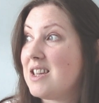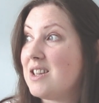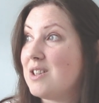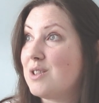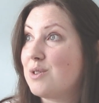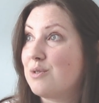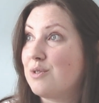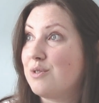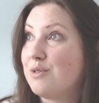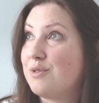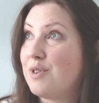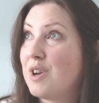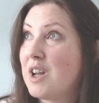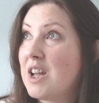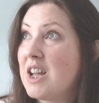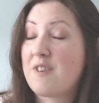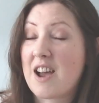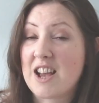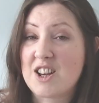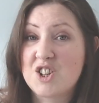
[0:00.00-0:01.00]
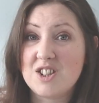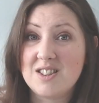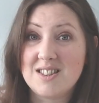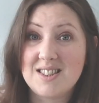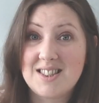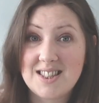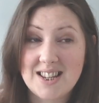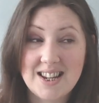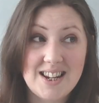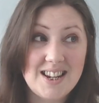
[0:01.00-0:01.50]
the sort of
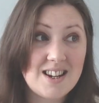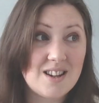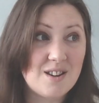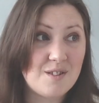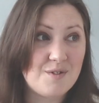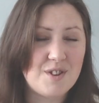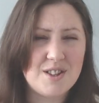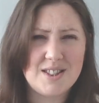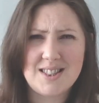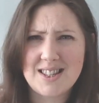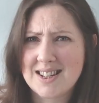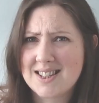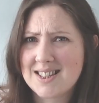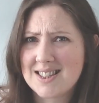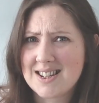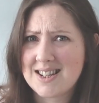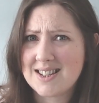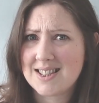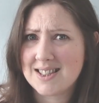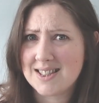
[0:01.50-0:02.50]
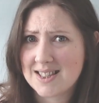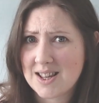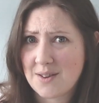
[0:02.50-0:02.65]
fashion scene of the 60s